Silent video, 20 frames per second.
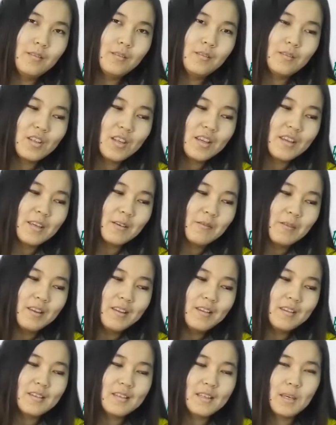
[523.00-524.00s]
take away
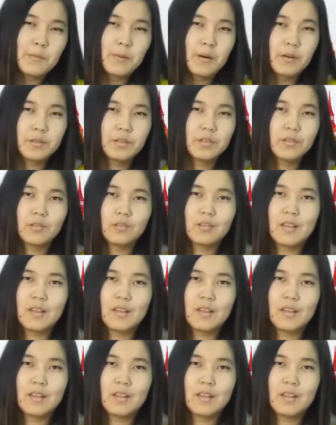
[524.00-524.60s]
this about your